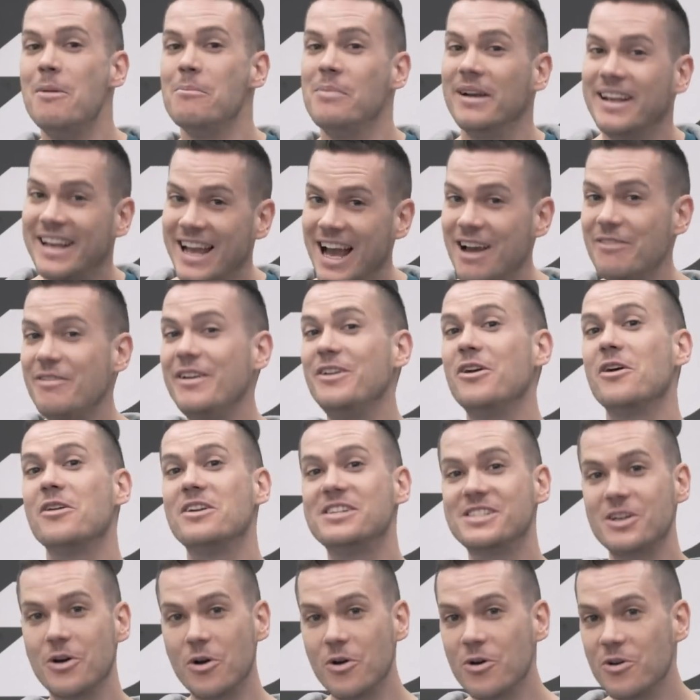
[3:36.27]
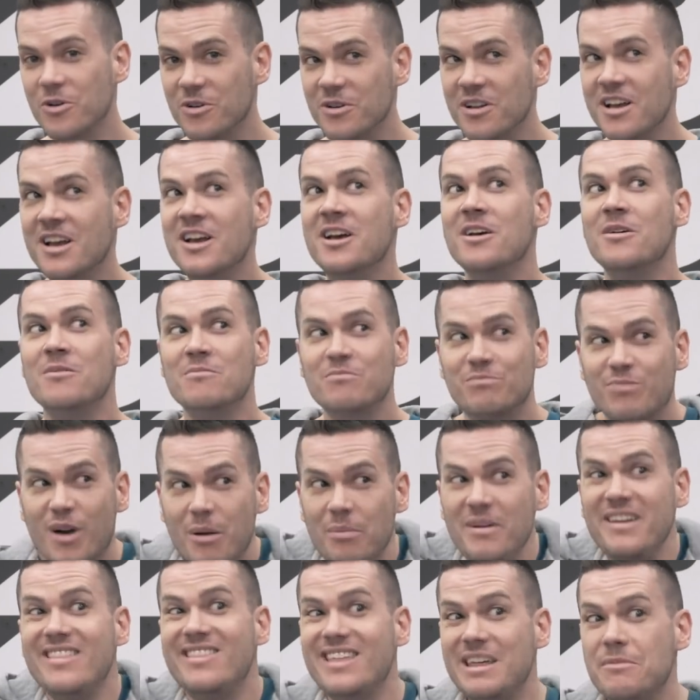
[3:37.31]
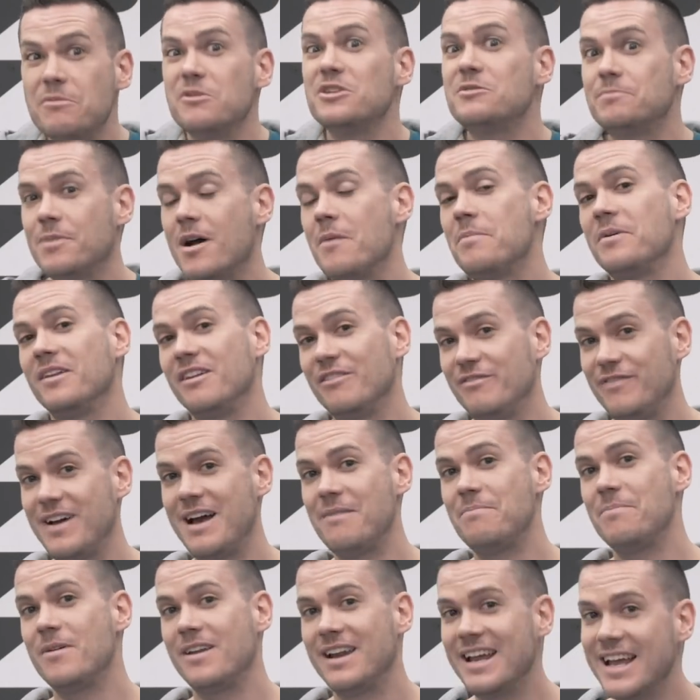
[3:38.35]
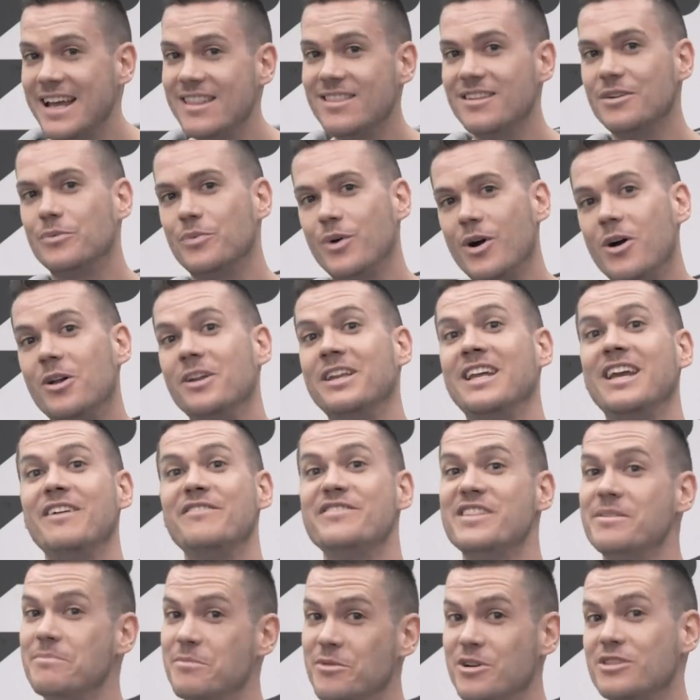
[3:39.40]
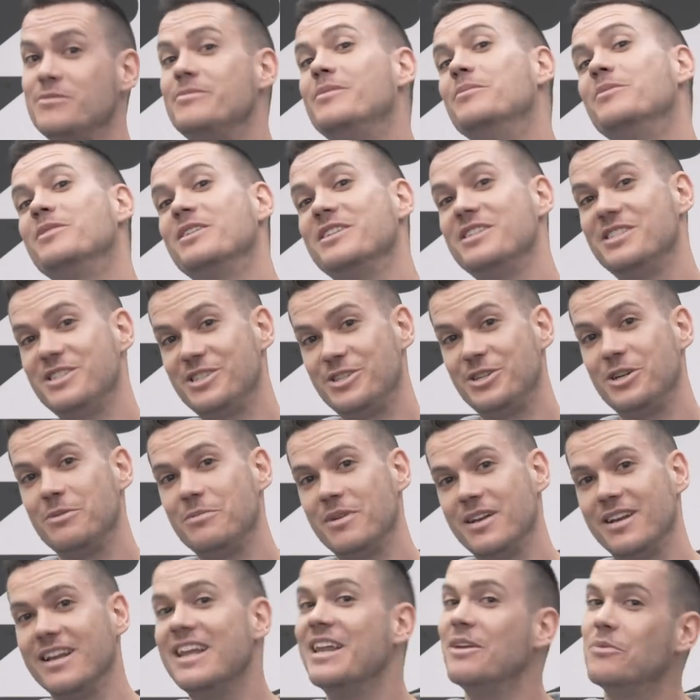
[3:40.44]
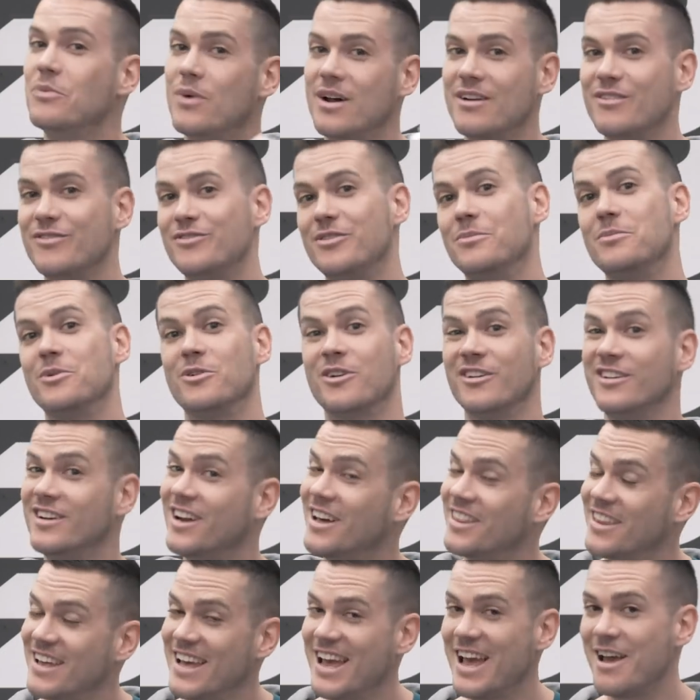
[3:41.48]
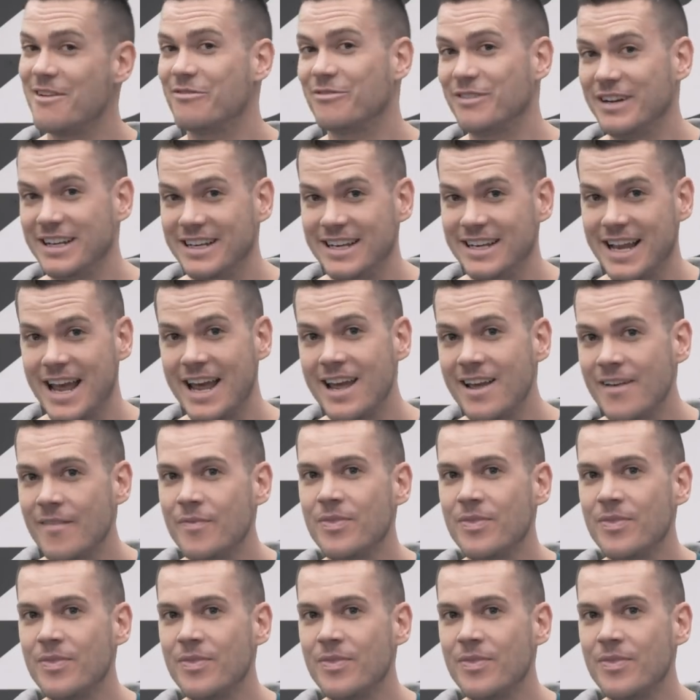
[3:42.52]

But caffeine on its own, probably the most popular fat burner in the world, given that most people consume it in one form or another every day.